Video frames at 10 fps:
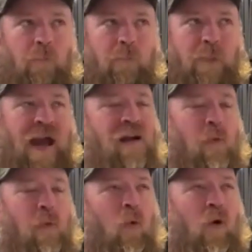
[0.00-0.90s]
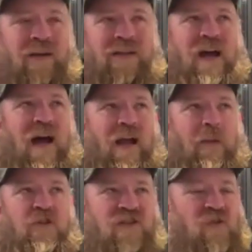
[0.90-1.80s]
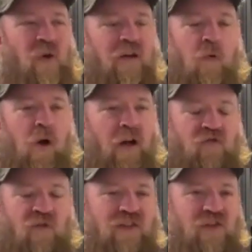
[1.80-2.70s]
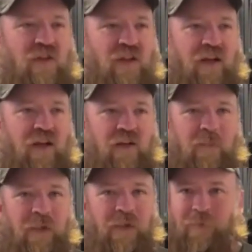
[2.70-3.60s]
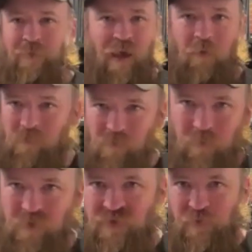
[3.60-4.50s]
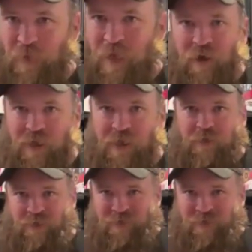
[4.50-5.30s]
back one time just so I could watch Wrestle Kingdom, and that was about it.